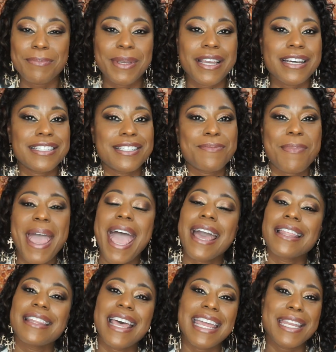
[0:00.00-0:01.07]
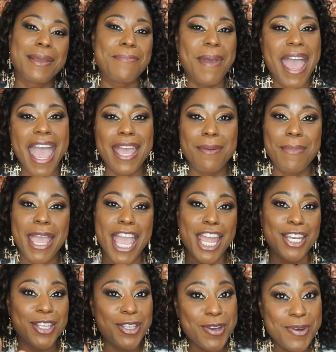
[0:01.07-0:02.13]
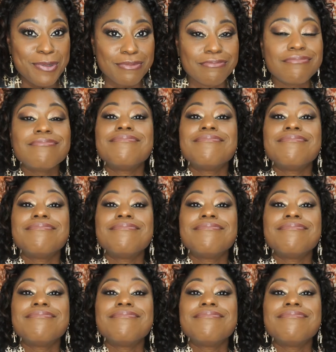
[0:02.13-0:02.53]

because bag lady, bag man, you